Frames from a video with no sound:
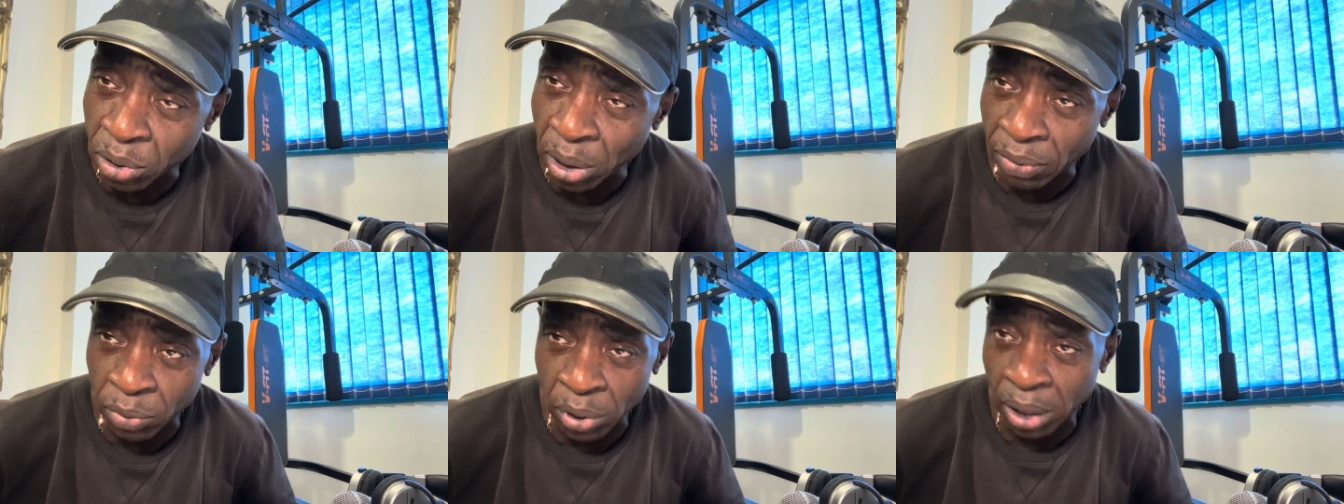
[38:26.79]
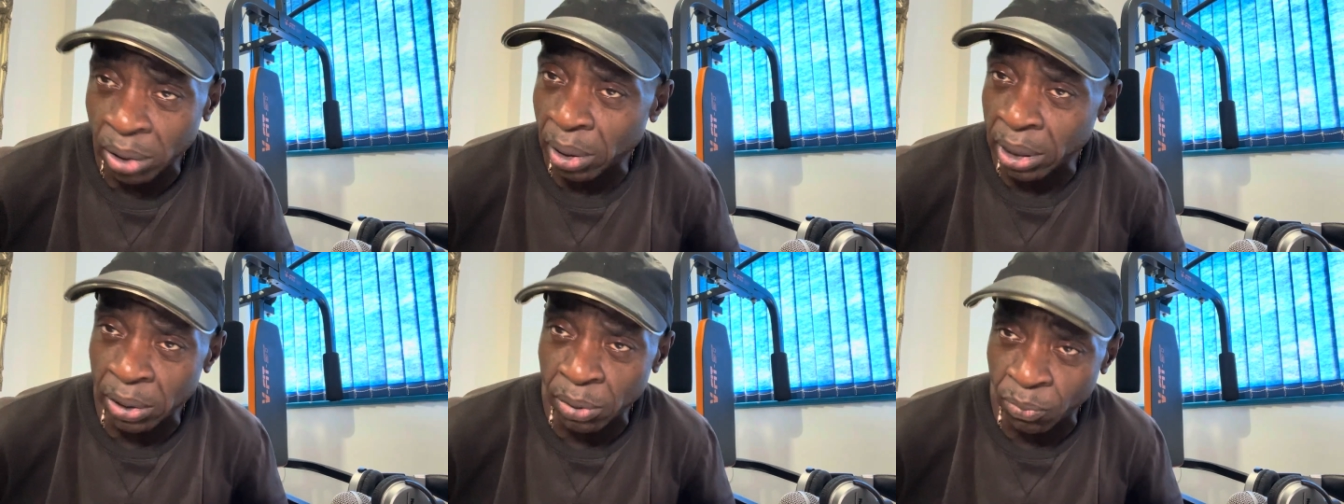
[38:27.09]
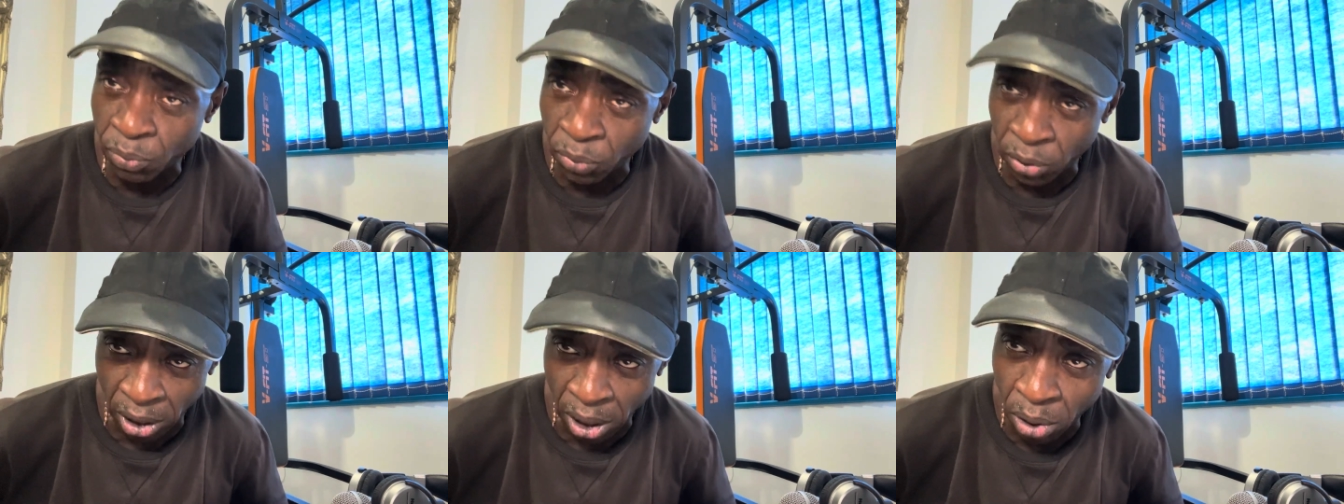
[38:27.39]
So I haven't done one
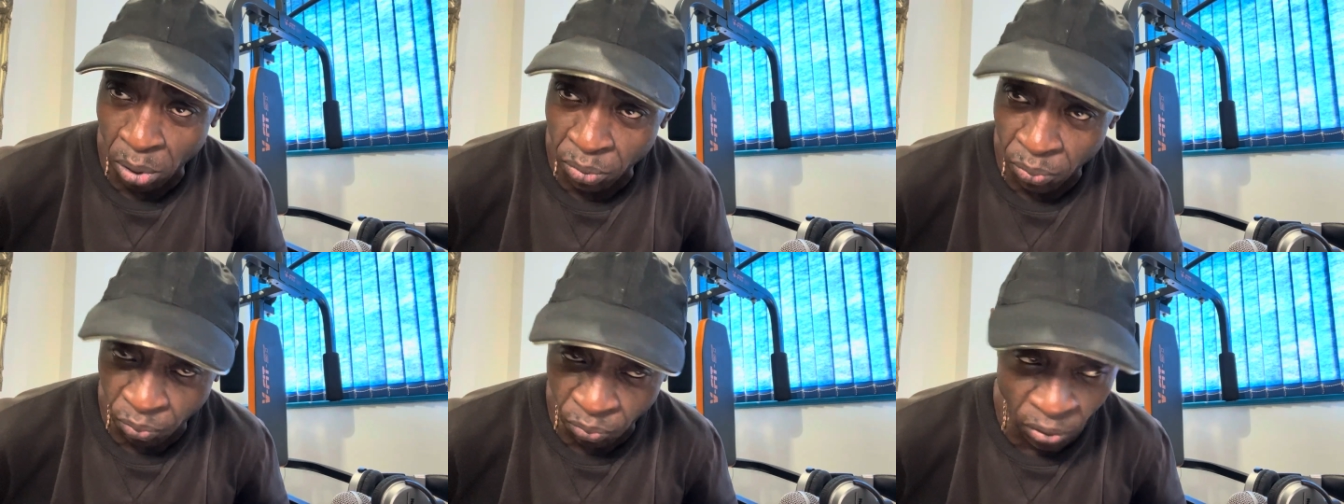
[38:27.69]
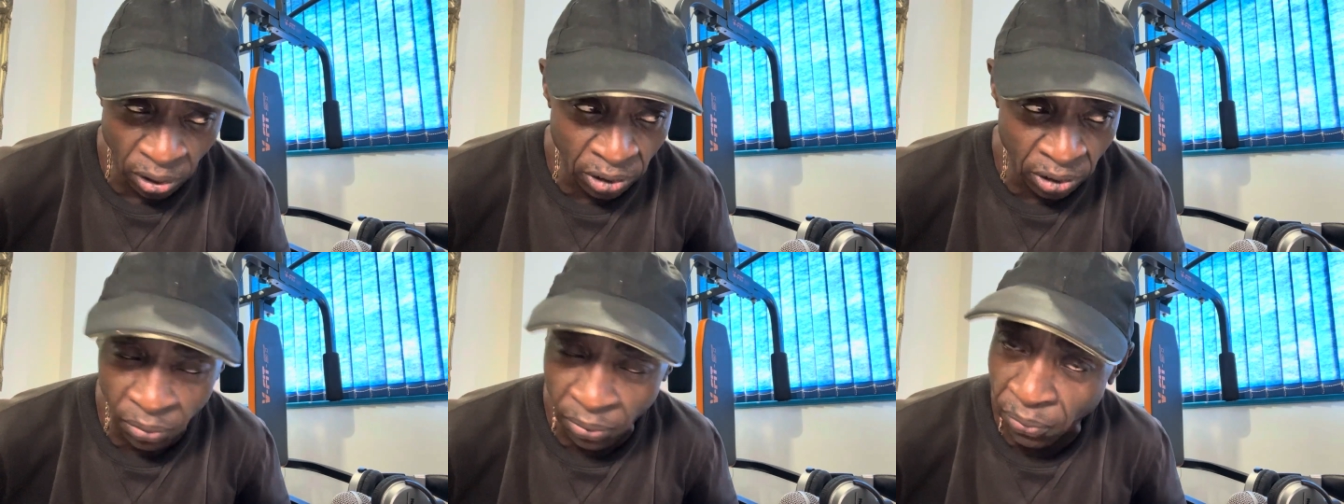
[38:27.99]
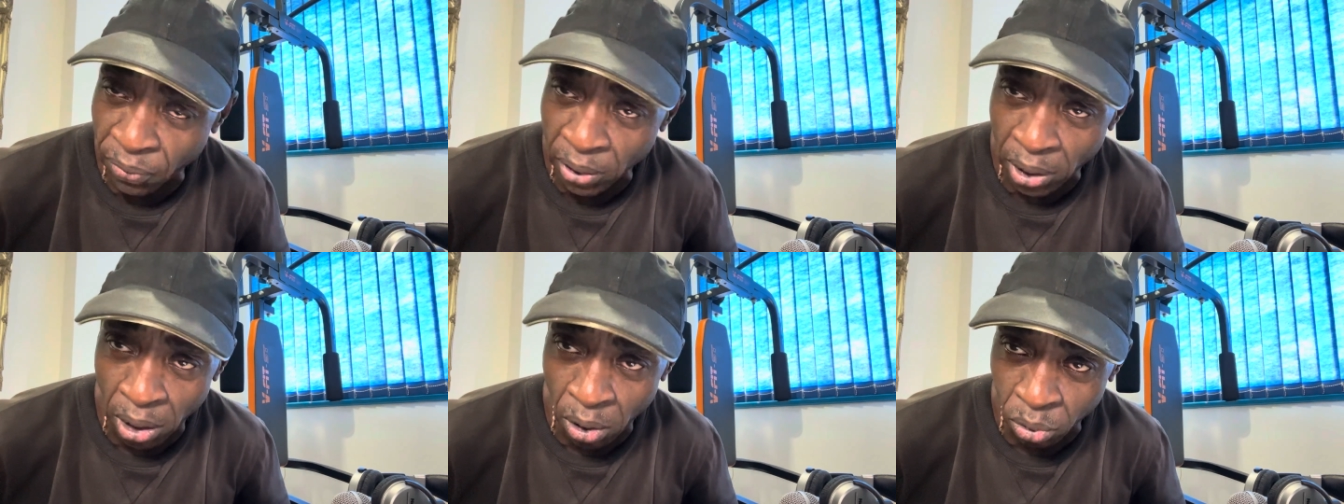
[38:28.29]
for the whole
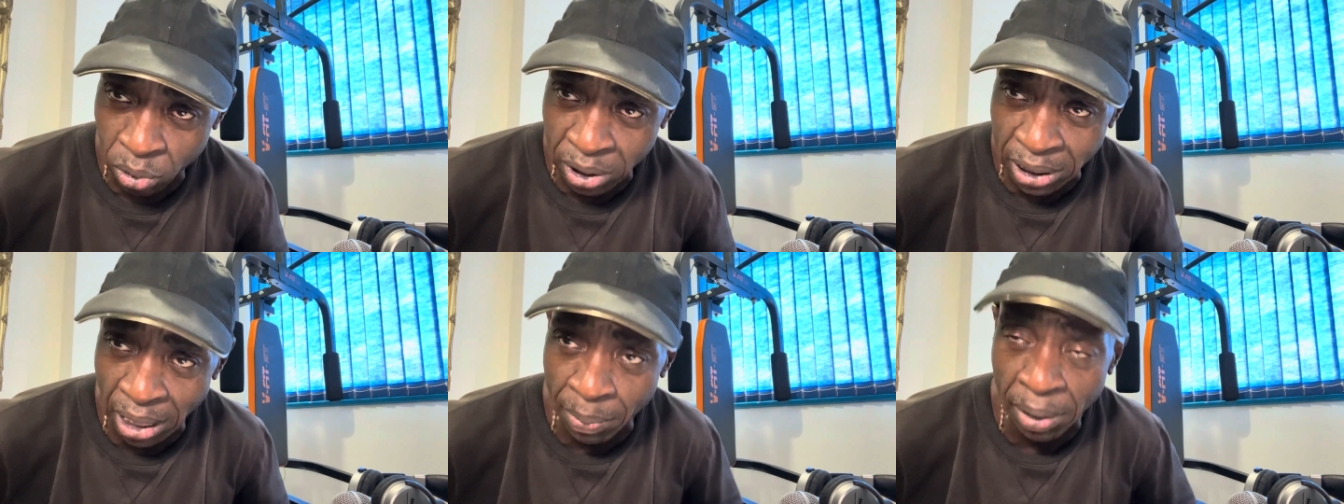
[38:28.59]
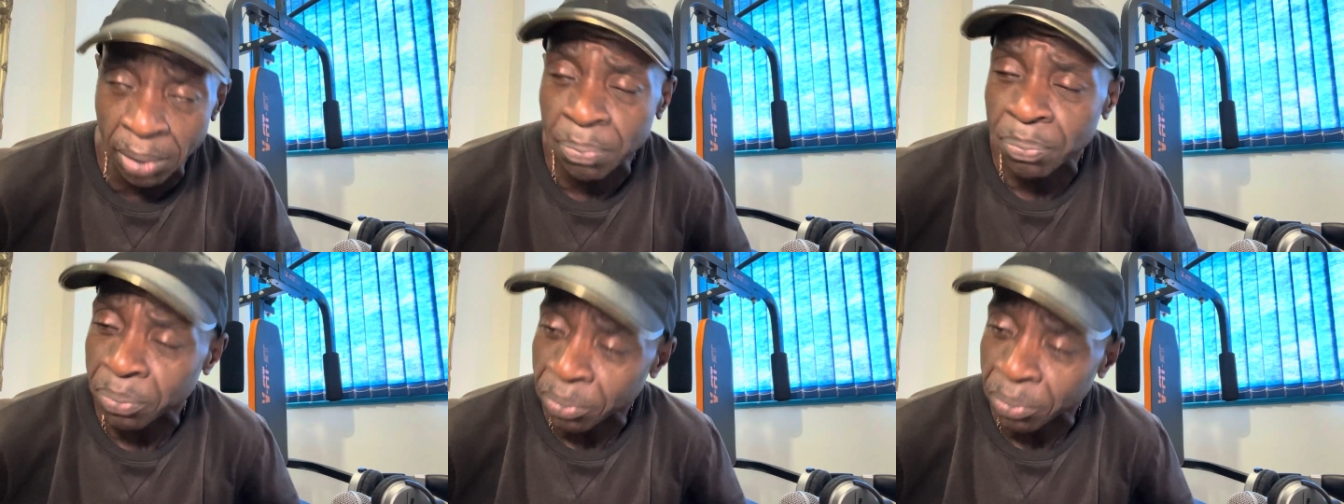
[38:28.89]
summer.